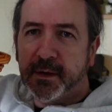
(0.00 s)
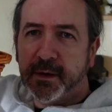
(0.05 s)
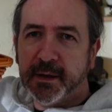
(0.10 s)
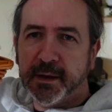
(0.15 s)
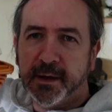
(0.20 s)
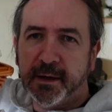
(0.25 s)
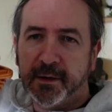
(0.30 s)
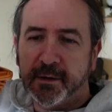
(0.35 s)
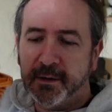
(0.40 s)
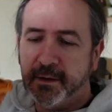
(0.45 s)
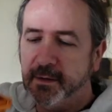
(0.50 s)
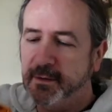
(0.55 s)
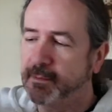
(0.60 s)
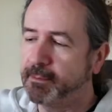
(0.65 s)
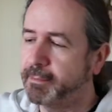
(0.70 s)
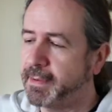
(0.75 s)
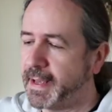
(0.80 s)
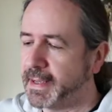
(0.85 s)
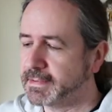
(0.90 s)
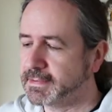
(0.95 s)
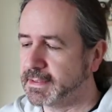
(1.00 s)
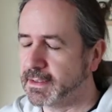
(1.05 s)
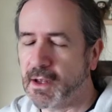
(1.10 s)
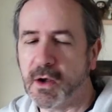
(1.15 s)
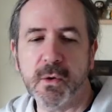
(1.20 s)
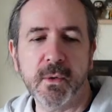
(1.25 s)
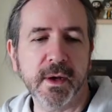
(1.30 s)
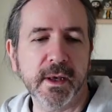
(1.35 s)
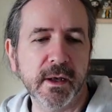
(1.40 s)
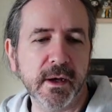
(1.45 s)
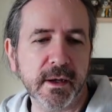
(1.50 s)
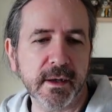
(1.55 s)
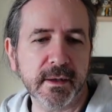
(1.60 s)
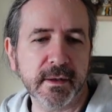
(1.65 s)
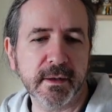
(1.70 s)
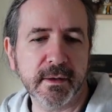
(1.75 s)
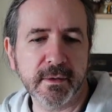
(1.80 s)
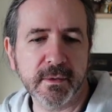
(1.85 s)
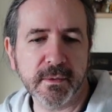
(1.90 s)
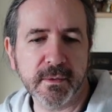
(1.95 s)
all here in this basket. Oh, I got
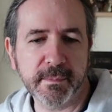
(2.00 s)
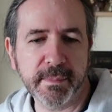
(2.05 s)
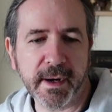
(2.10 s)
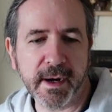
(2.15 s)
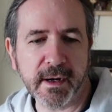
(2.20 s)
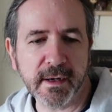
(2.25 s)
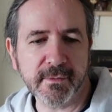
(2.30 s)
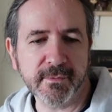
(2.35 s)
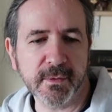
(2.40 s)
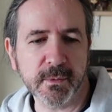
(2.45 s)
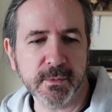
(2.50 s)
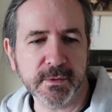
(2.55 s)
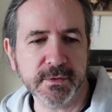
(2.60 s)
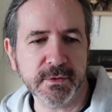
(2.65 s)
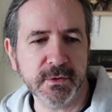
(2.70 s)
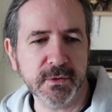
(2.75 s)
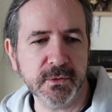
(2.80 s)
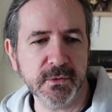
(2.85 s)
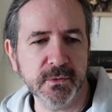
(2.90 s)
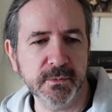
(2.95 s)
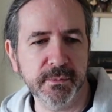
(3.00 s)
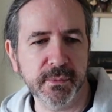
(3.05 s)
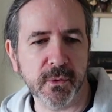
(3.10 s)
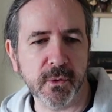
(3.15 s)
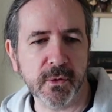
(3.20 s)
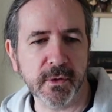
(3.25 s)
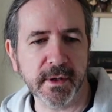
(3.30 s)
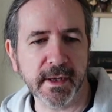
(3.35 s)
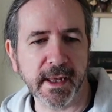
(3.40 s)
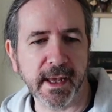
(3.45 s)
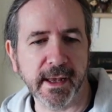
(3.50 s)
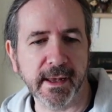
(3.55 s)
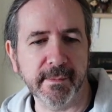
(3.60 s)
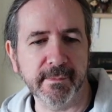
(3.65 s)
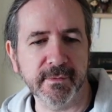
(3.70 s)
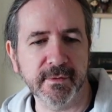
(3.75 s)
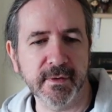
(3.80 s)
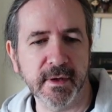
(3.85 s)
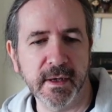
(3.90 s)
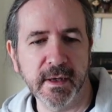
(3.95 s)
the part of it was 2 board
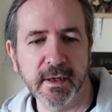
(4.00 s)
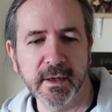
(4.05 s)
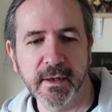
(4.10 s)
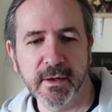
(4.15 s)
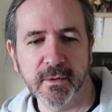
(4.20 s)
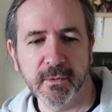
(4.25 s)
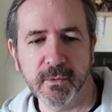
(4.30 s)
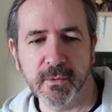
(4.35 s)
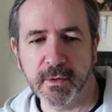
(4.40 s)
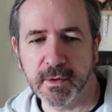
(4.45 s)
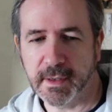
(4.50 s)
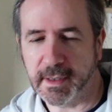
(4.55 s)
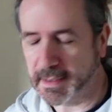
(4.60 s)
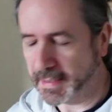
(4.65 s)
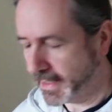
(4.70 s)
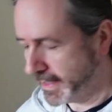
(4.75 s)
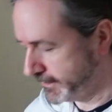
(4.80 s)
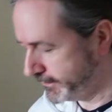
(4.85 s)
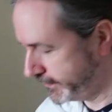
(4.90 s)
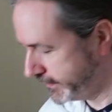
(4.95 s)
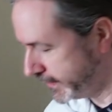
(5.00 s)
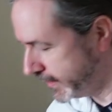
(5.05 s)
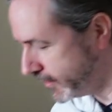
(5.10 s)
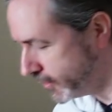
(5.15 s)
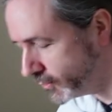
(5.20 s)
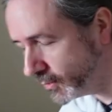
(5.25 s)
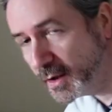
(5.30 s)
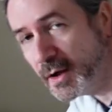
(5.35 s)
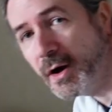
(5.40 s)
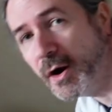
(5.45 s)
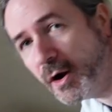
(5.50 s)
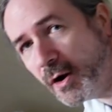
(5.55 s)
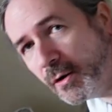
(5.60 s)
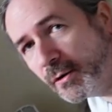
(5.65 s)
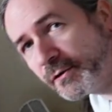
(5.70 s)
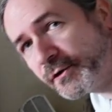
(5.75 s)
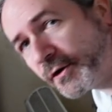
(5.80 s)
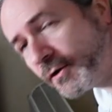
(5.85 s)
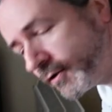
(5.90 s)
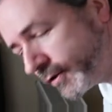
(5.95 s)
games. One, hold your